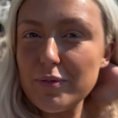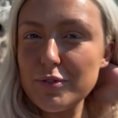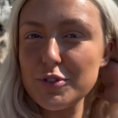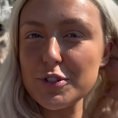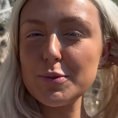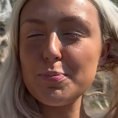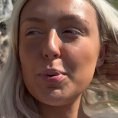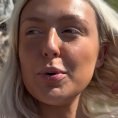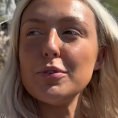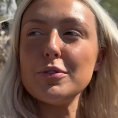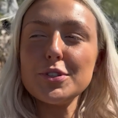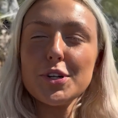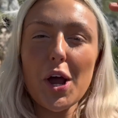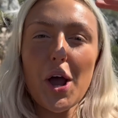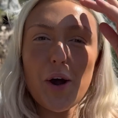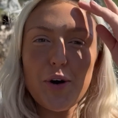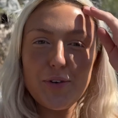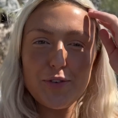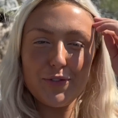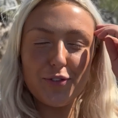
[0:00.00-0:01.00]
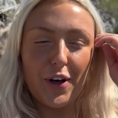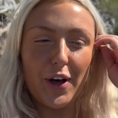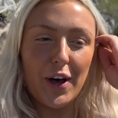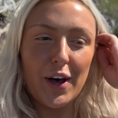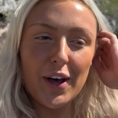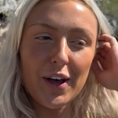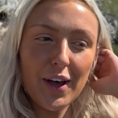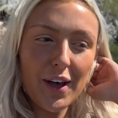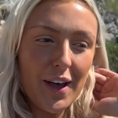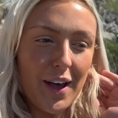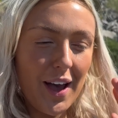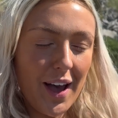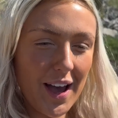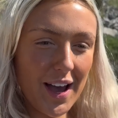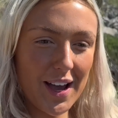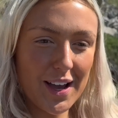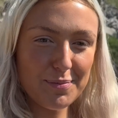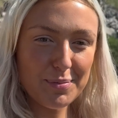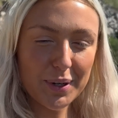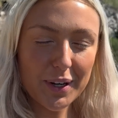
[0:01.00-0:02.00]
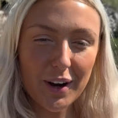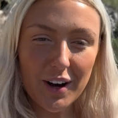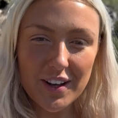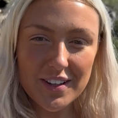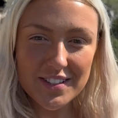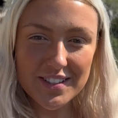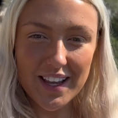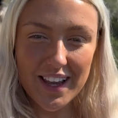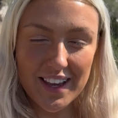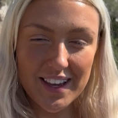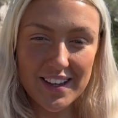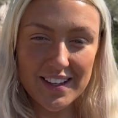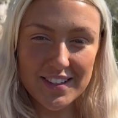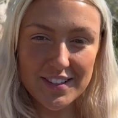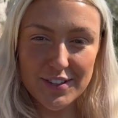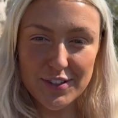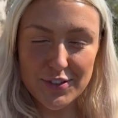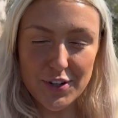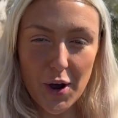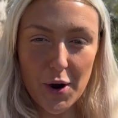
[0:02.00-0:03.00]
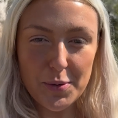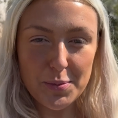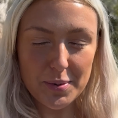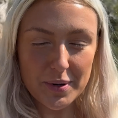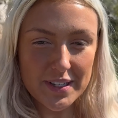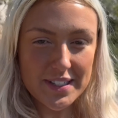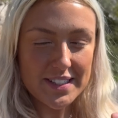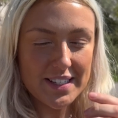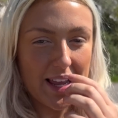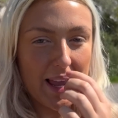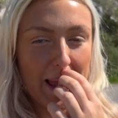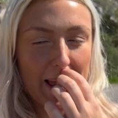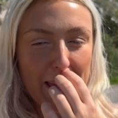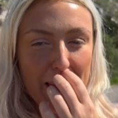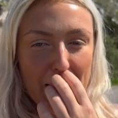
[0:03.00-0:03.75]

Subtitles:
just pulled over because it is so pretty.